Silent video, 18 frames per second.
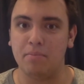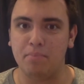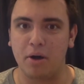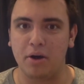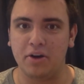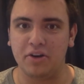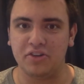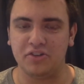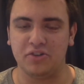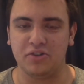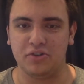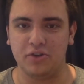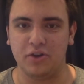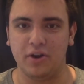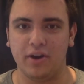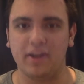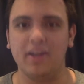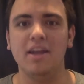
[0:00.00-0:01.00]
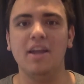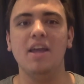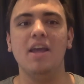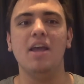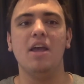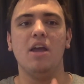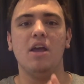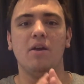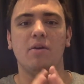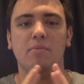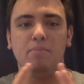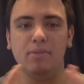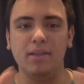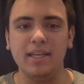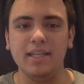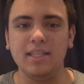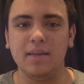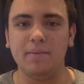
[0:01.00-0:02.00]
Punisher, sorry.
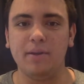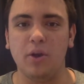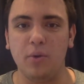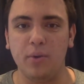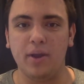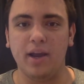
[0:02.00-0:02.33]
Please let me know